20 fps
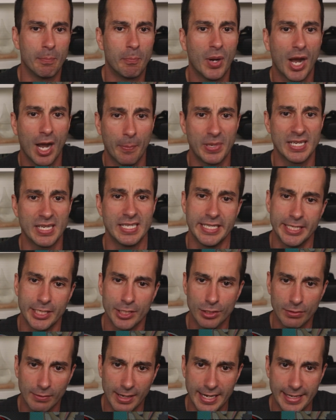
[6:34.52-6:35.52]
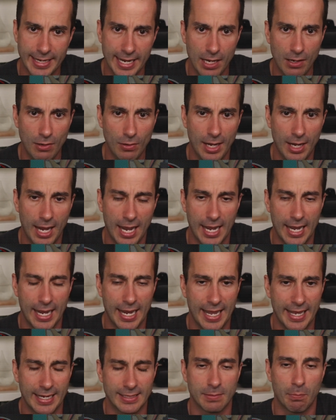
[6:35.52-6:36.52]
Puppeteer right now,
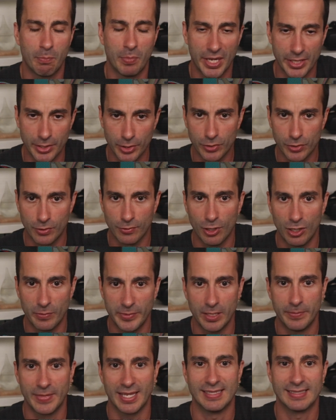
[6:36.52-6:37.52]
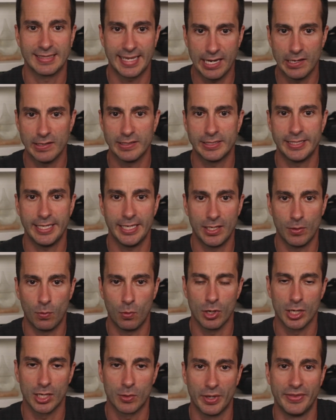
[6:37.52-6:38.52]
and it's a bundled Chromium that is guaranteed to
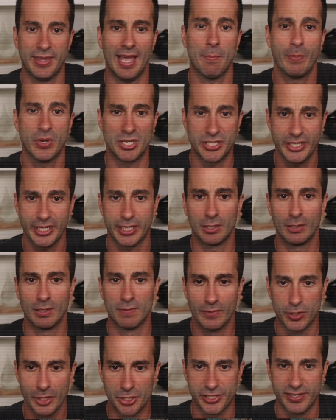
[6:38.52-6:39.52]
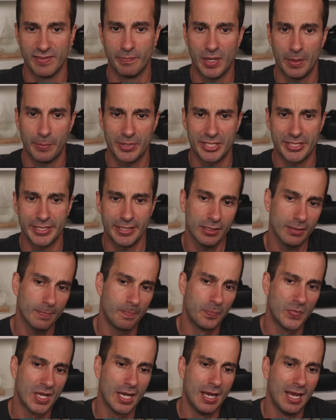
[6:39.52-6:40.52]
work with that particular version of Puppeteer.
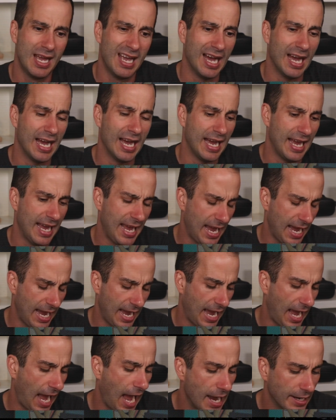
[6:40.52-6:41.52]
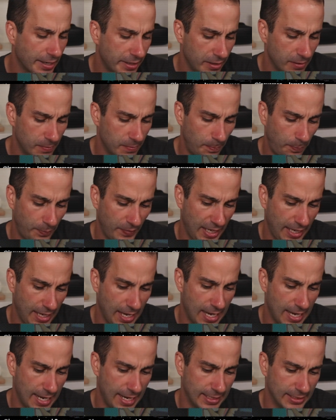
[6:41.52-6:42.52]
Hackium
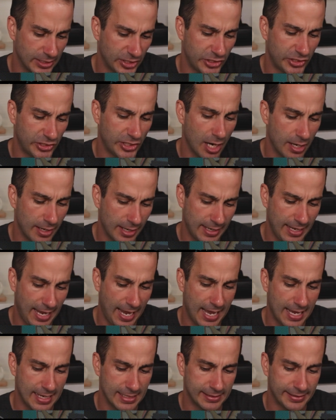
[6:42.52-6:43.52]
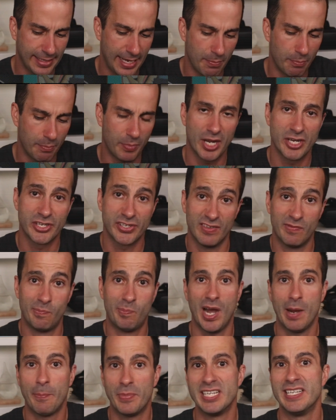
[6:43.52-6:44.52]
started as a bunch of
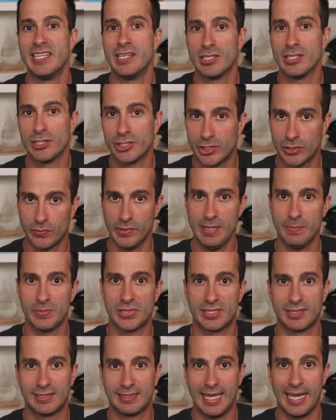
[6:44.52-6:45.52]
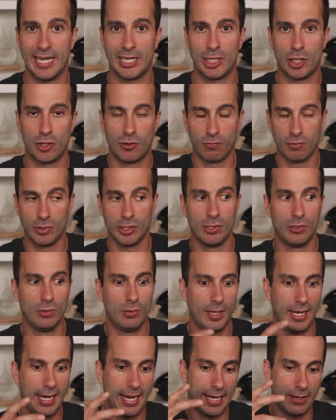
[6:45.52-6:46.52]
Puppeteer scripts that
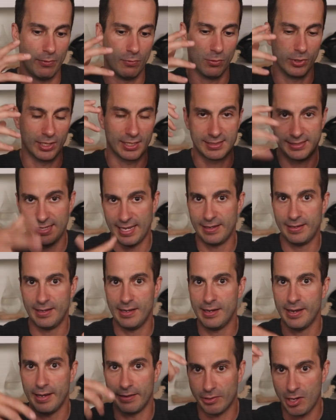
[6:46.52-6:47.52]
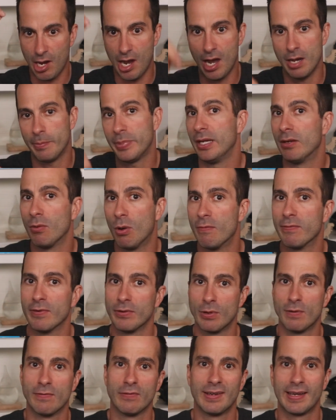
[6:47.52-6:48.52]
grew and were extended and copied over
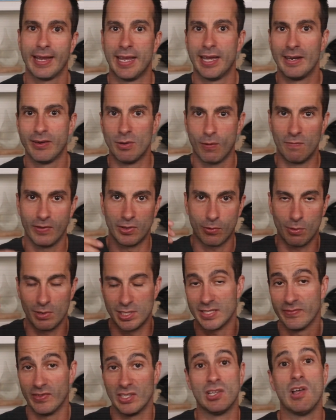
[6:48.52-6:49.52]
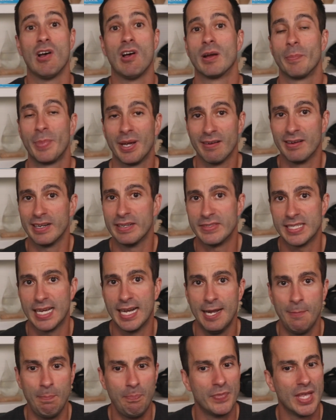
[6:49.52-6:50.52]
and over again over the course of a long period of
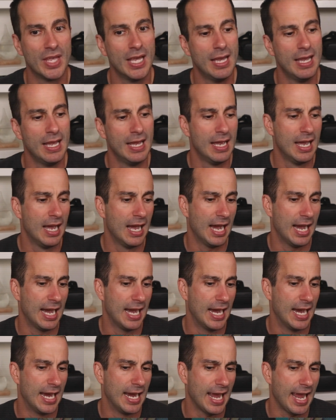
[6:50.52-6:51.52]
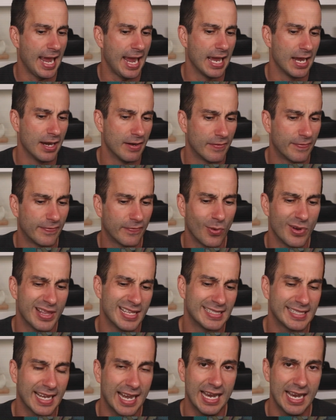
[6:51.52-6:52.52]
time. And for
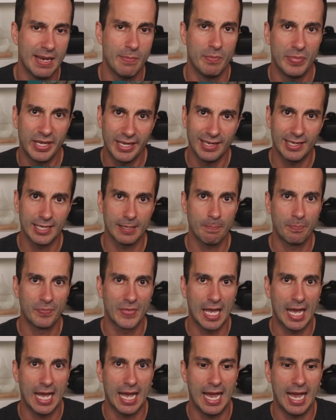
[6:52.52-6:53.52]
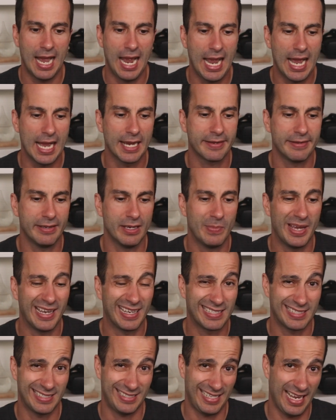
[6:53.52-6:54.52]
the time being, Hackium
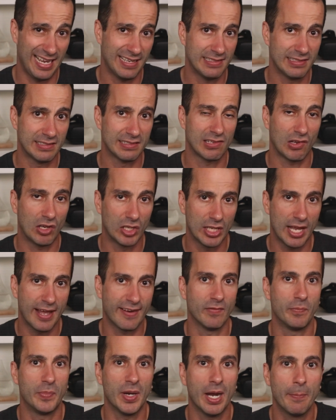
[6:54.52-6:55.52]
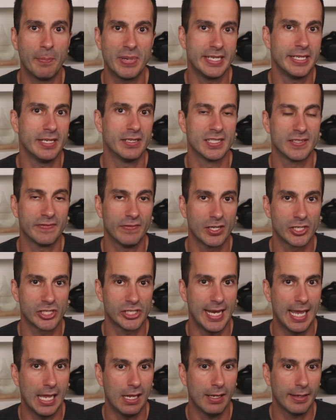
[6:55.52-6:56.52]
extends a lot of Puppeteer's
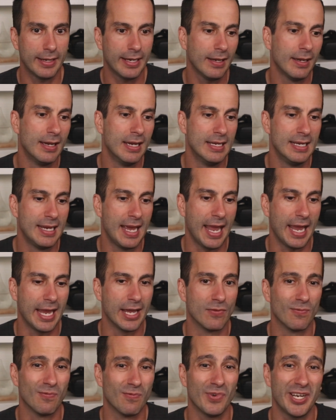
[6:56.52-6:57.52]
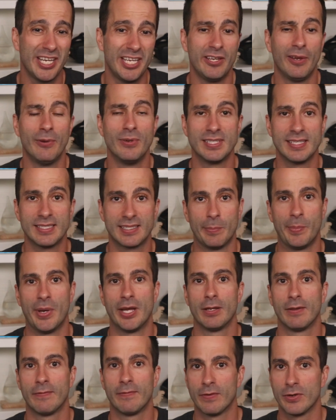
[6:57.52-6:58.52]
functionality and reuses the
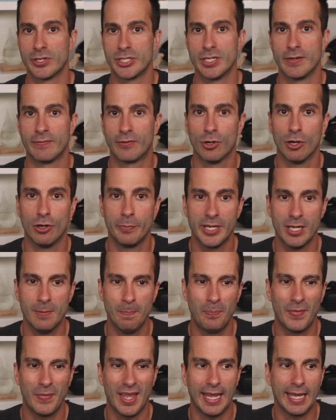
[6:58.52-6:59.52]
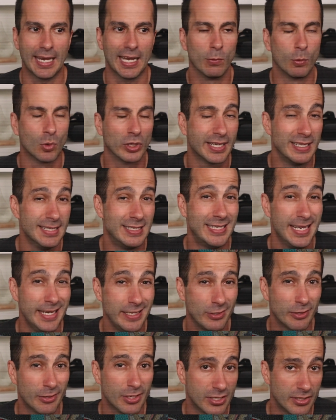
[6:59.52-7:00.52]
bundled version of Chromium, and it will
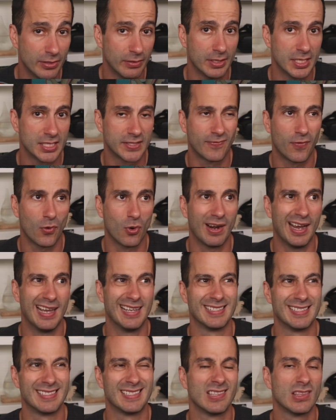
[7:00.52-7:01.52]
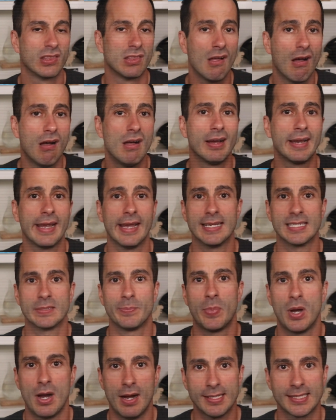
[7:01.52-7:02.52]
continue to do this for as long as
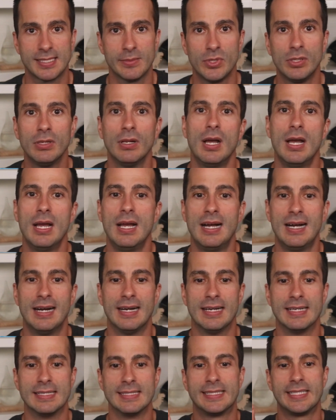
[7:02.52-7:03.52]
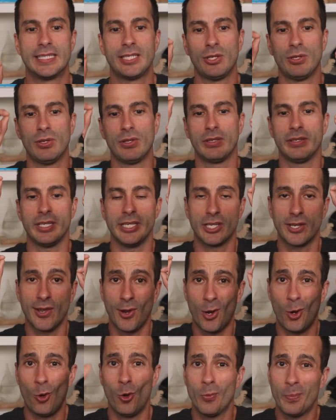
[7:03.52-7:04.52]
possible until the
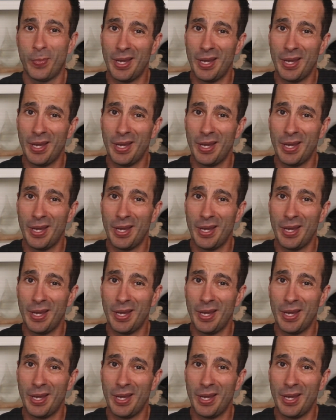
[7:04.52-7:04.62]
code